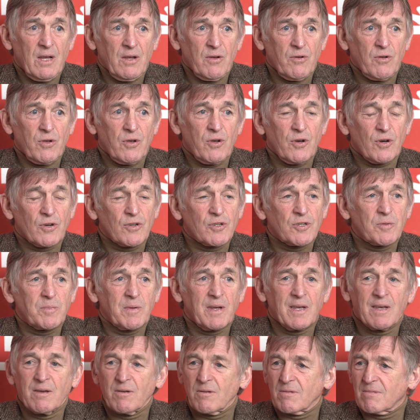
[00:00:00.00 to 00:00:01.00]
who encouraged
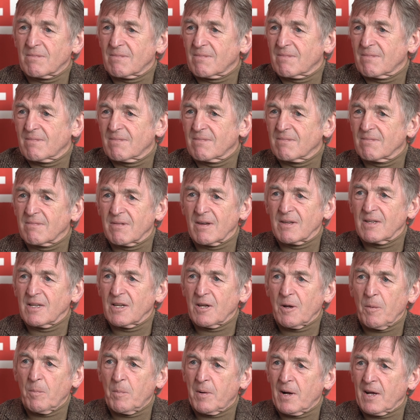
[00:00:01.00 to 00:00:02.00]
me. When
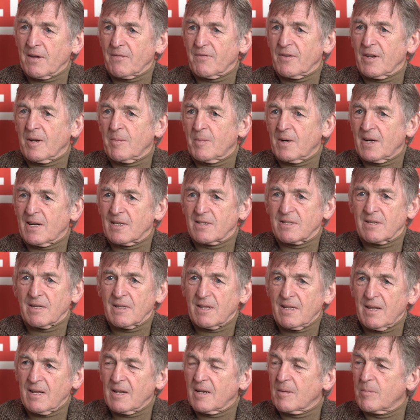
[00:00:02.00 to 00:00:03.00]
you come back for the match,
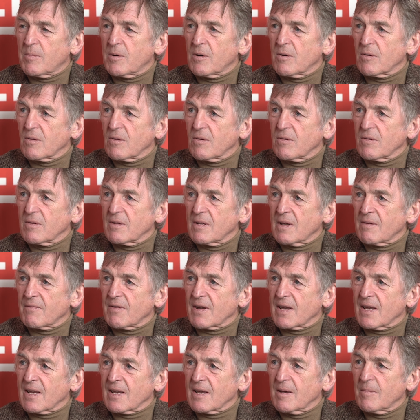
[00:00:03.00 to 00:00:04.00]
he'd take the ball out and
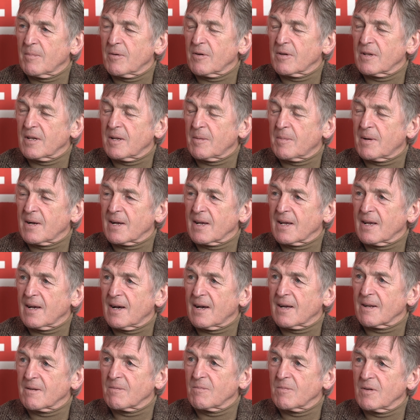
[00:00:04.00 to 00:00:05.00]
have a kick about in the back
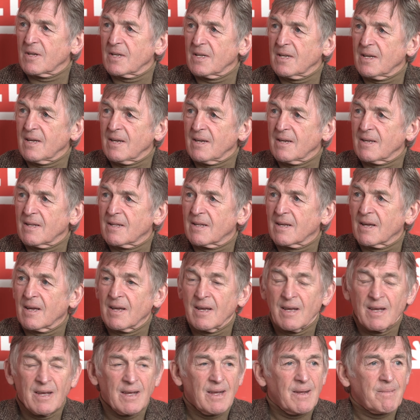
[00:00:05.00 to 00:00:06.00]
garden with you.
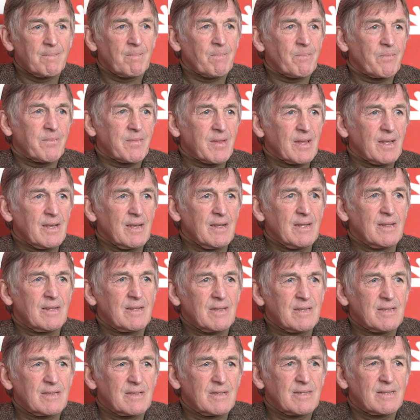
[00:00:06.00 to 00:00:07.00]
He'd
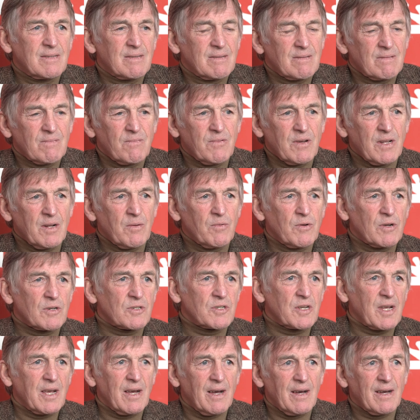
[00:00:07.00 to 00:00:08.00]
with the
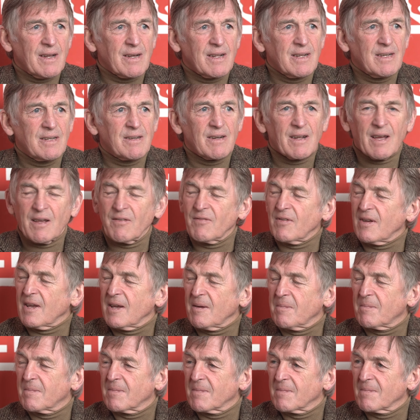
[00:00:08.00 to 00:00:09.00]
works car, he'd drive
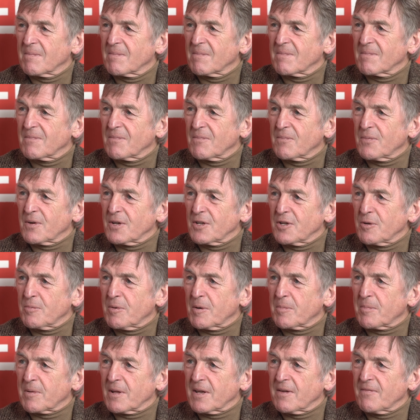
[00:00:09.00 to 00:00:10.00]
you to where you
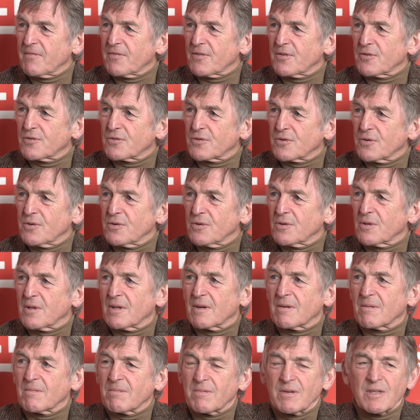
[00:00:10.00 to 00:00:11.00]
were playing for the
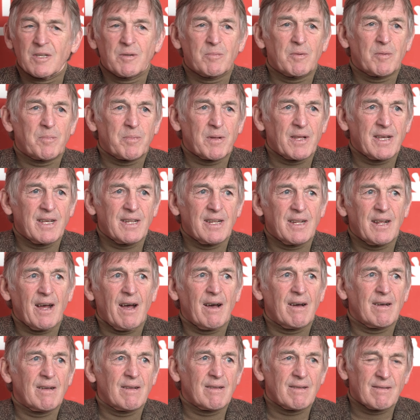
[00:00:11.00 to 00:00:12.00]
school, or where you were playing
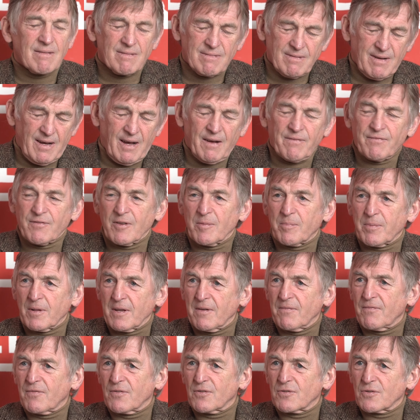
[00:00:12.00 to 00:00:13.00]
that after
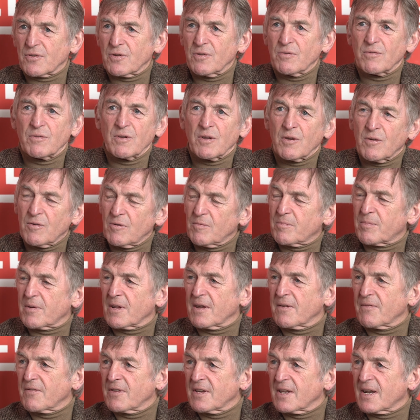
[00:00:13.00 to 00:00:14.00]
playing for the school, you go and
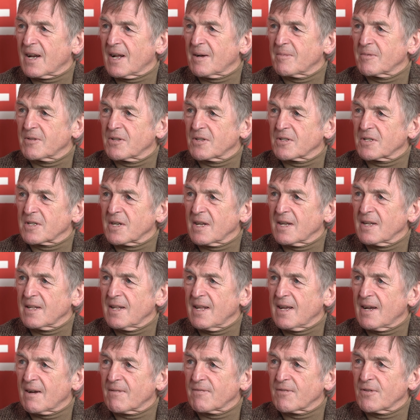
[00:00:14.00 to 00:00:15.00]
play for your amateur side
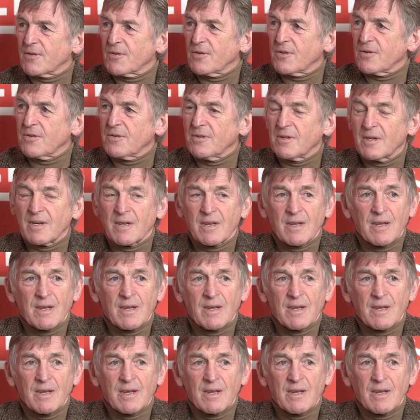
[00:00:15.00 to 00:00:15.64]
in the afternoon.